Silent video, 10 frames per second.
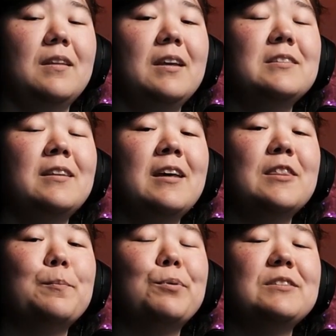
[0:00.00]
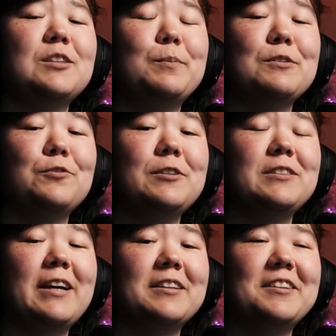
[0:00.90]
Isn't that the principal's sure voice
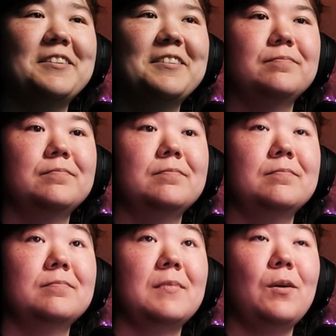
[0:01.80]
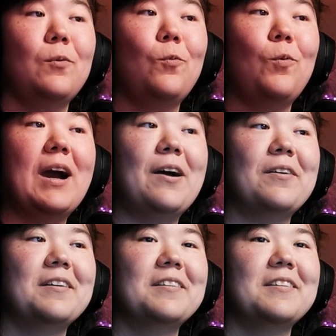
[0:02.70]
actor? Wow.
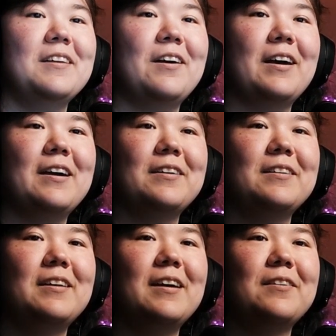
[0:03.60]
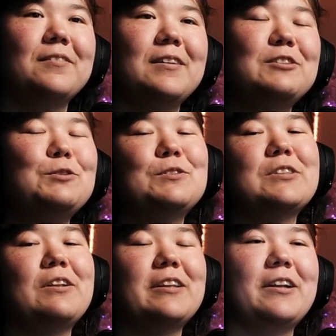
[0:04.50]
Okay. Yeah. And she was
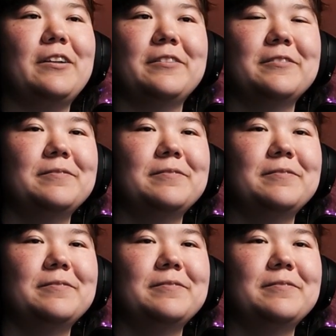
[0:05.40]
so little.